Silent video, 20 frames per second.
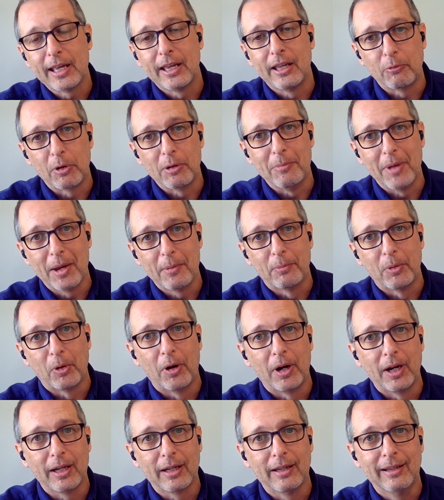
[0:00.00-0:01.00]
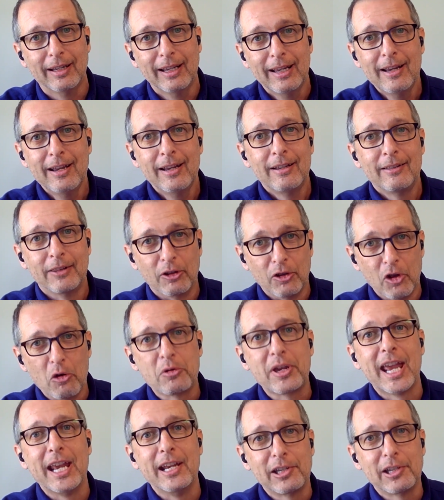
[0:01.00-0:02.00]
and remembering the
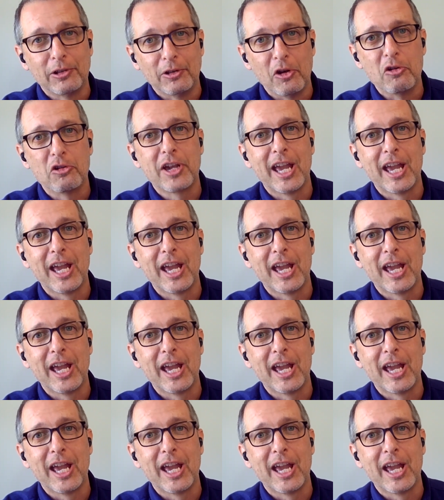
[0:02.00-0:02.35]
location